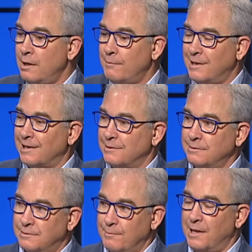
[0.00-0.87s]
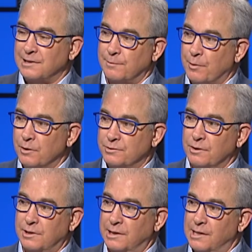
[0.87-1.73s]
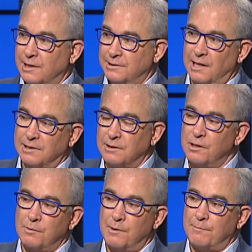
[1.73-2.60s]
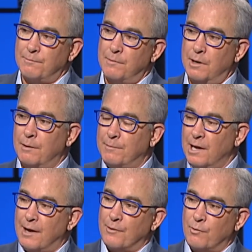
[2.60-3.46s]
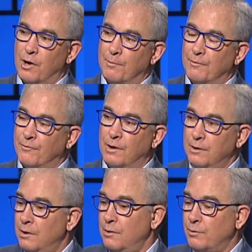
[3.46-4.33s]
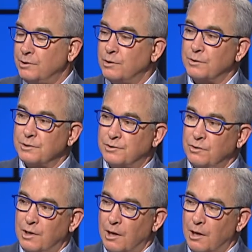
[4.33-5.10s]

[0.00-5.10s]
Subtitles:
But that, to me, that's a personal thing that extends a little bit beyond the realm of what we do in the studio.